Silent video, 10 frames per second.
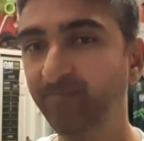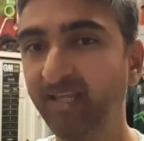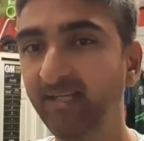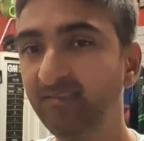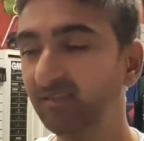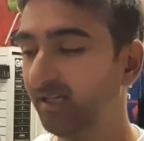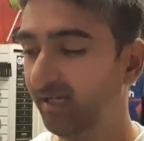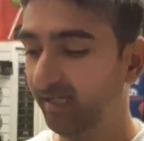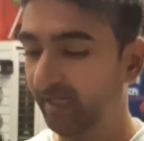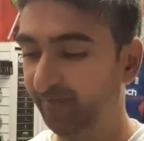is
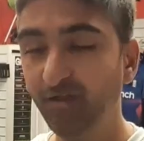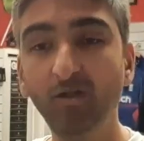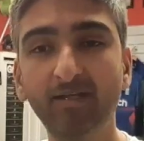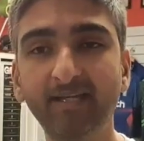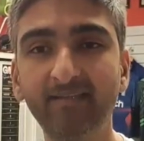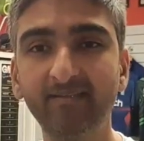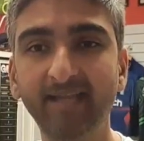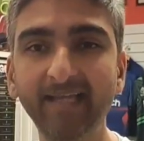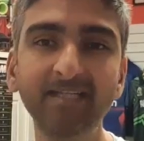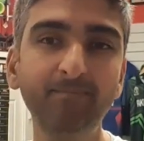if you look at
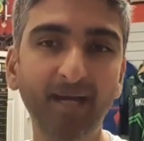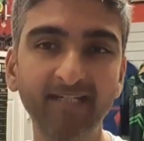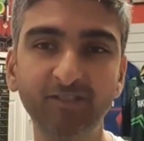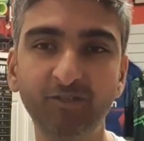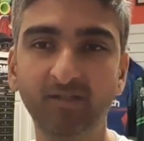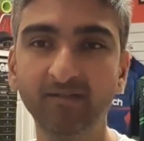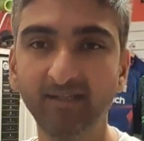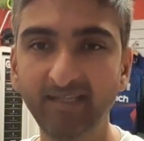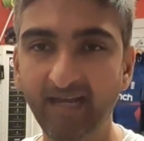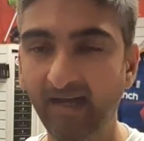any bat you
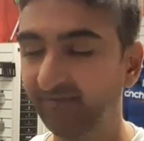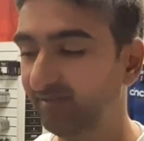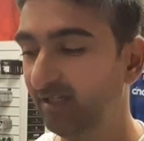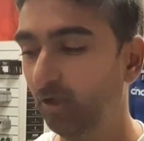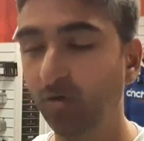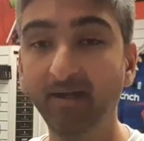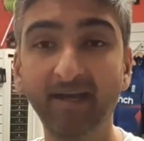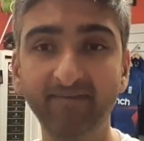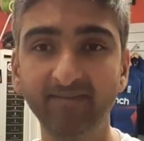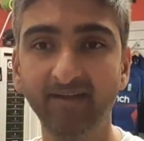currently have or
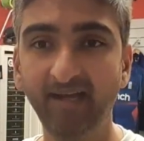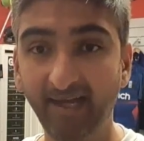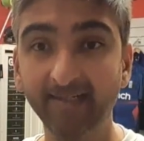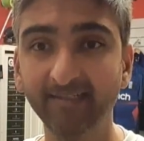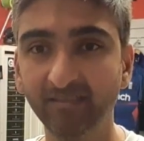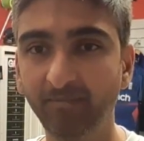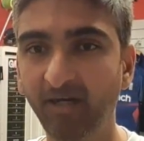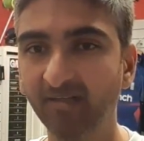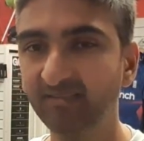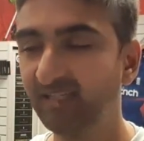have had in the
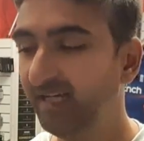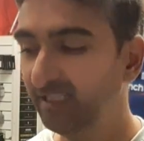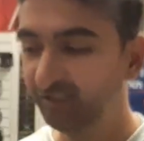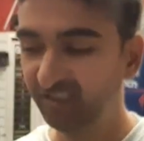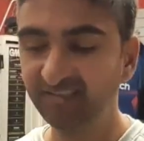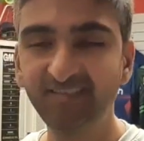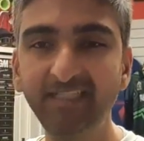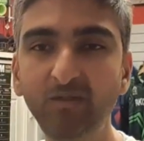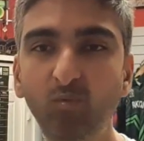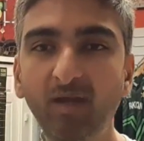past, just
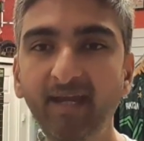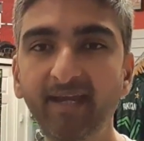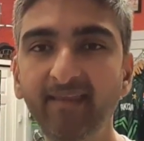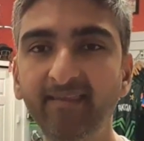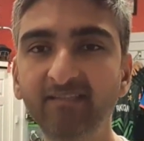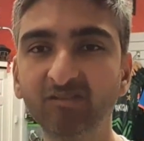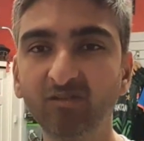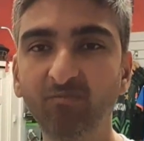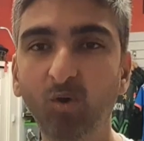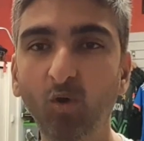see where these sort
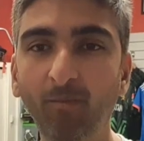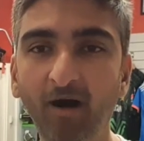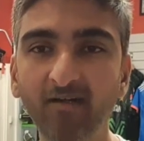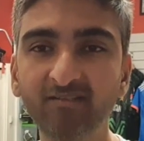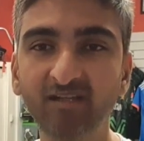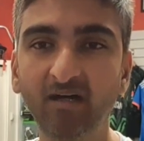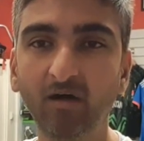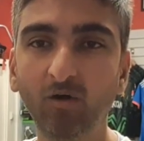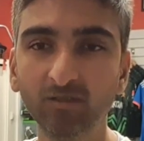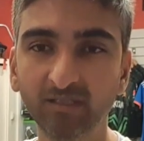of ball marks
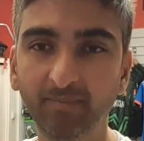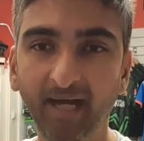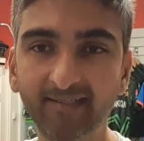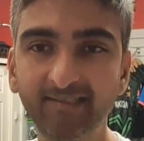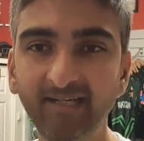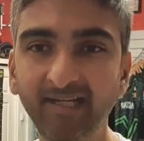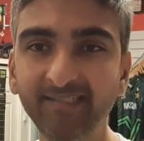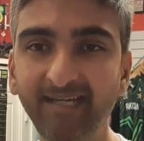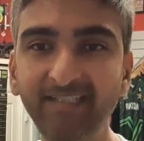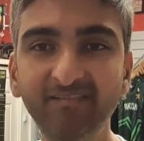are on the bat.
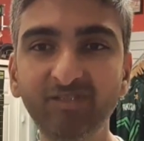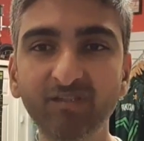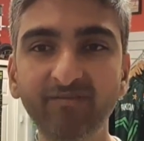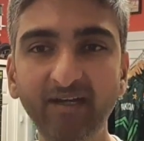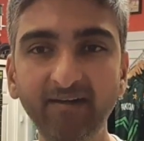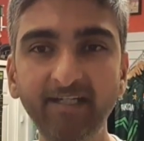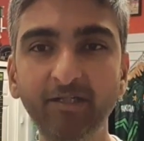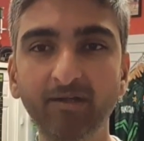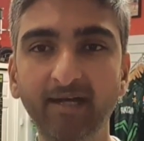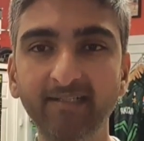That gives you a very
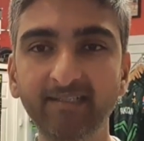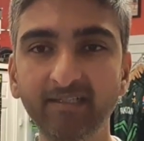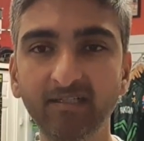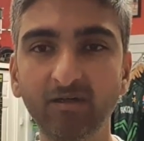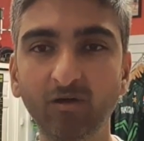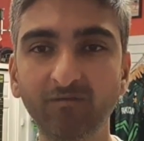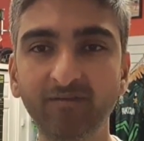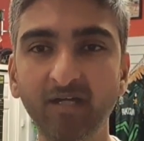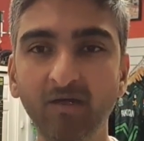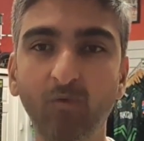good idea of
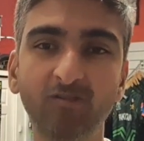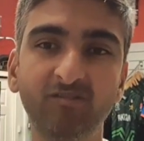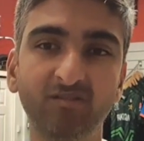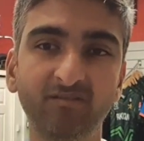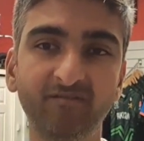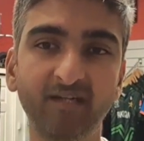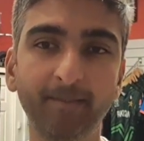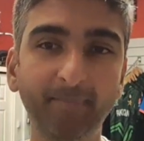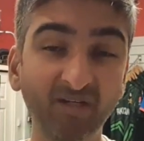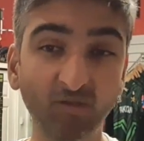what sort of
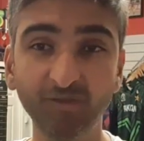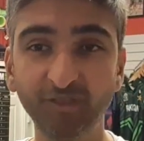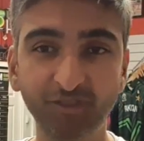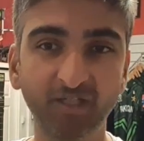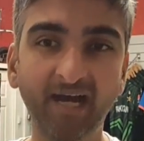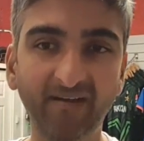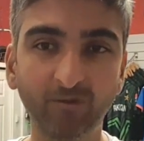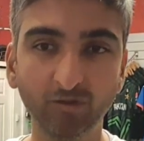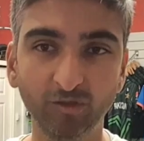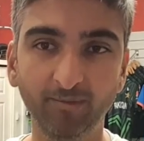middle you should have
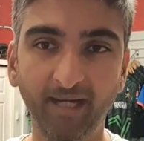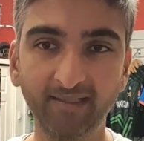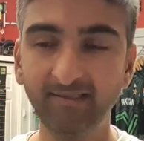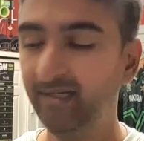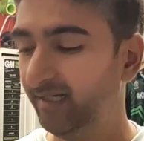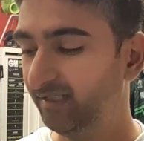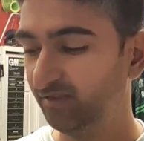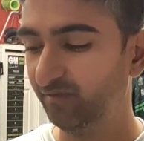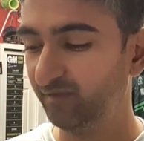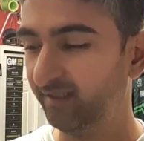on your bat.
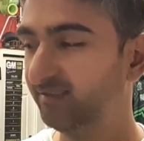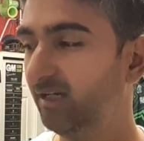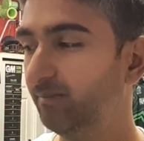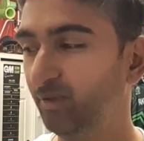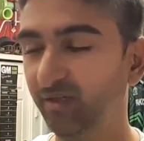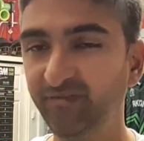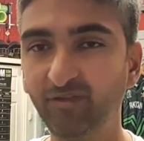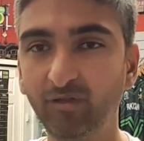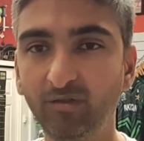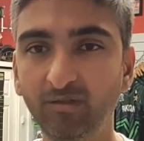So for example, if
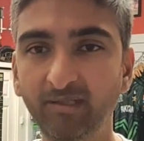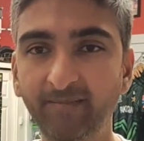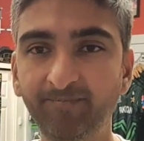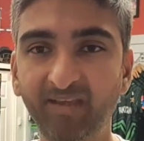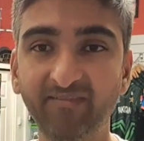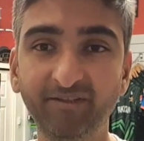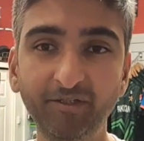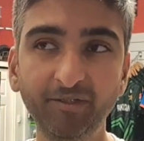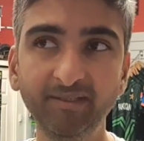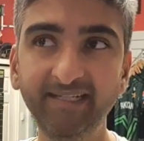
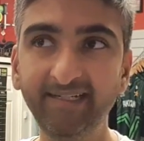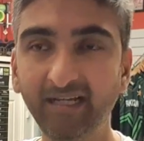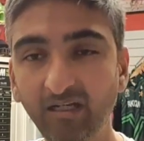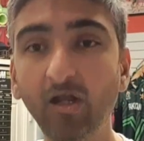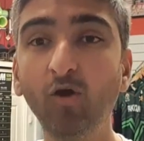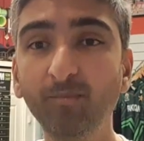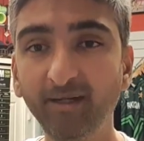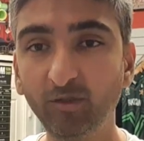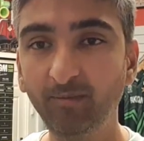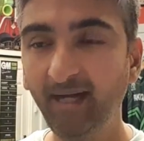you need a low
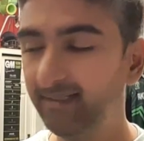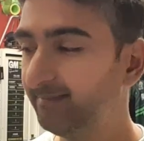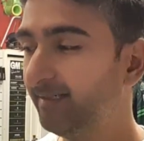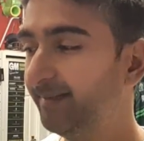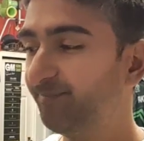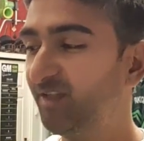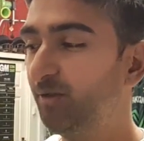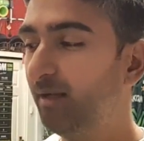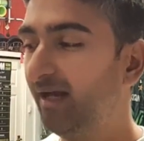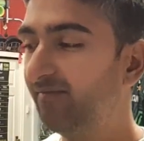middle bat, you
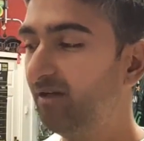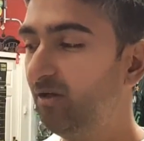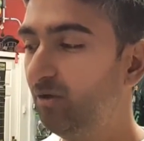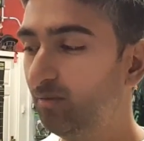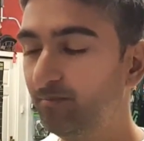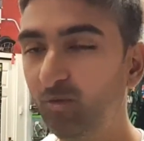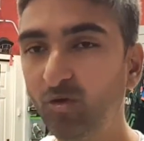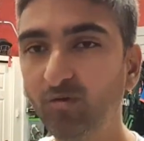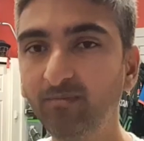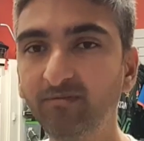will have a lot
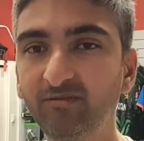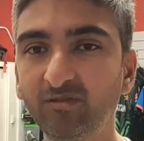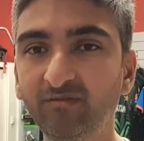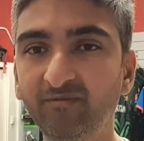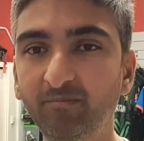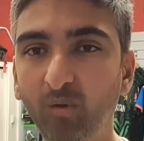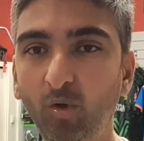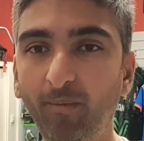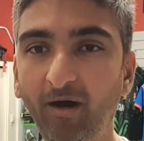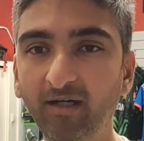more sort of
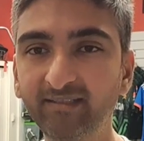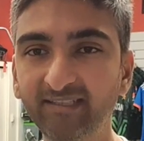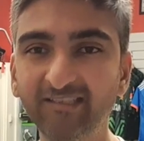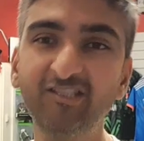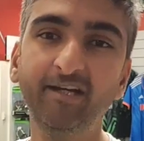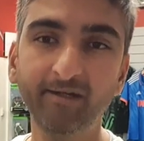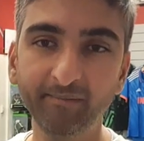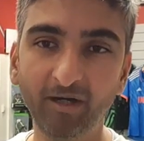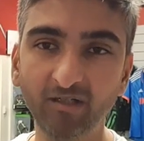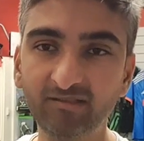ball marks and cherry
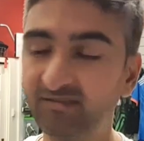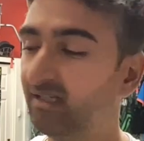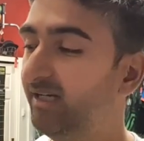marks